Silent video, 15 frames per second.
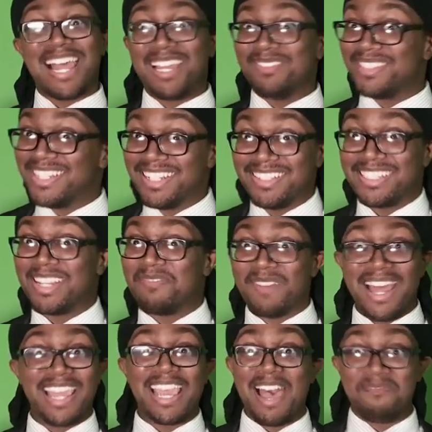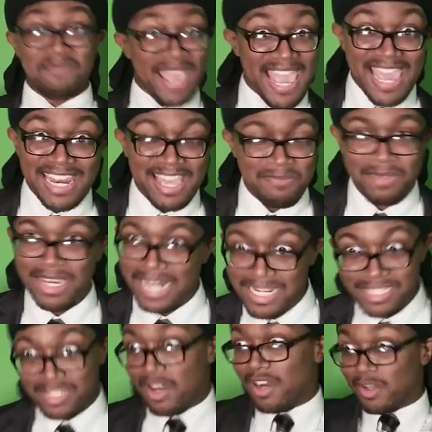you know, somebody got mad at me, and they
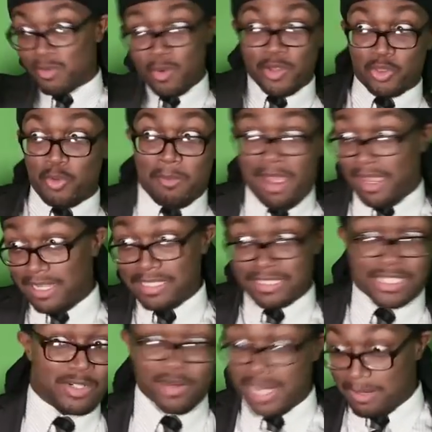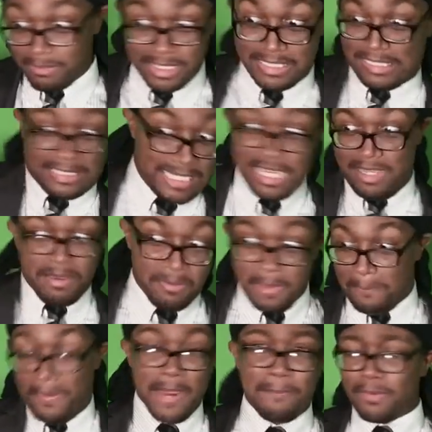started going through my Instagram list, DMing
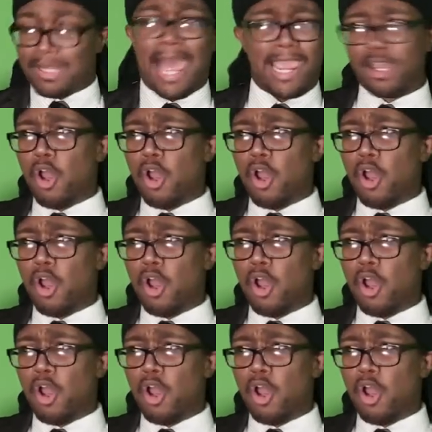people like,